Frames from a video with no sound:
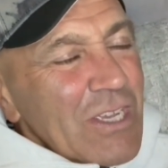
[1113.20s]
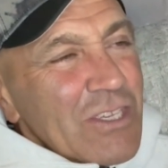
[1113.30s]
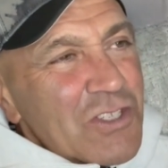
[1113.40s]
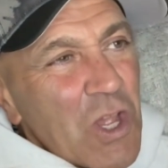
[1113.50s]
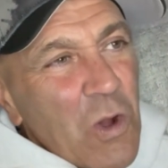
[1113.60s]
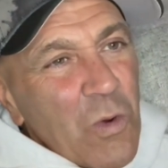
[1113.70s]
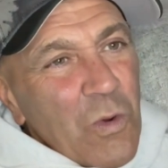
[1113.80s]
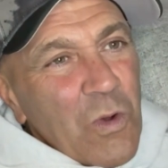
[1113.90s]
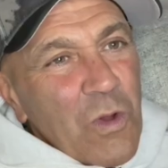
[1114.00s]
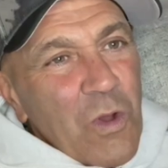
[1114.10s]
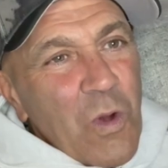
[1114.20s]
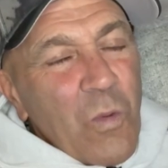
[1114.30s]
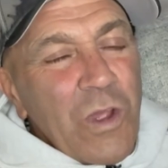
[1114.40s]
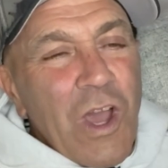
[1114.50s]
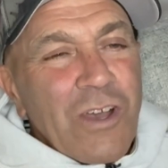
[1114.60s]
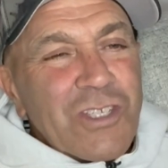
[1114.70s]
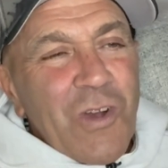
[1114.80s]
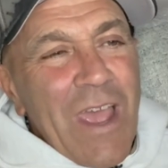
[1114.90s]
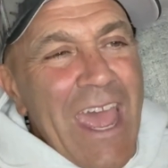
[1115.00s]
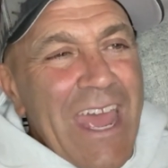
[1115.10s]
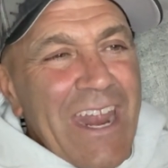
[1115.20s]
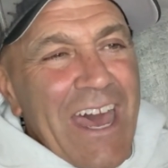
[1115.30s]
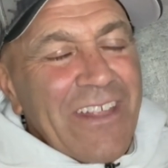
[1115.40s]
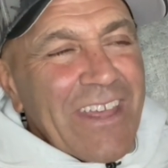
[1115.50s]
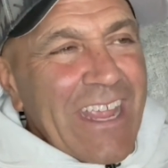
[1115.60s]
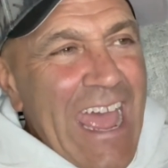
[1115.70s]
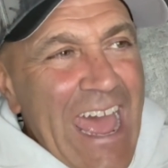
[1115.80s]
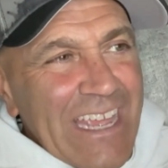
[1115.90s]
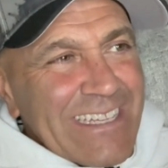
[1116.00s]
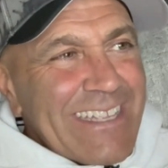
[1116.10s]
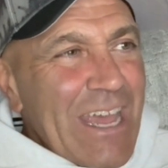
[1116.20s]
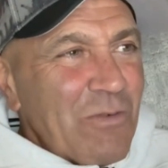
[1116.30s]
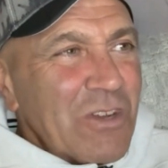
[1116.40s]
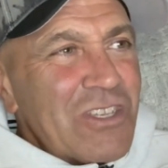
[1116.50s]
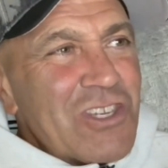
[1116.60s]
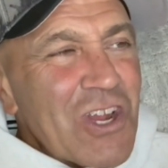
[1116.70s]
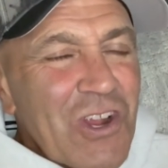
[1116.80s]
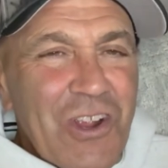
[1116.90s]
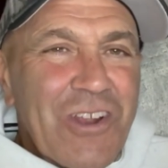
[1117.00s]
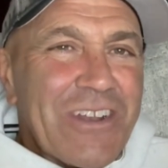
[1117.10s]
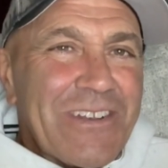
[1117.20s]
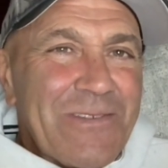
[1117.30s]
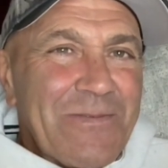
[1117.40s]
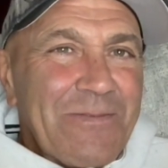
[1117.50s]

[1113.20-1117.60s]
So we also had other guys that would turn,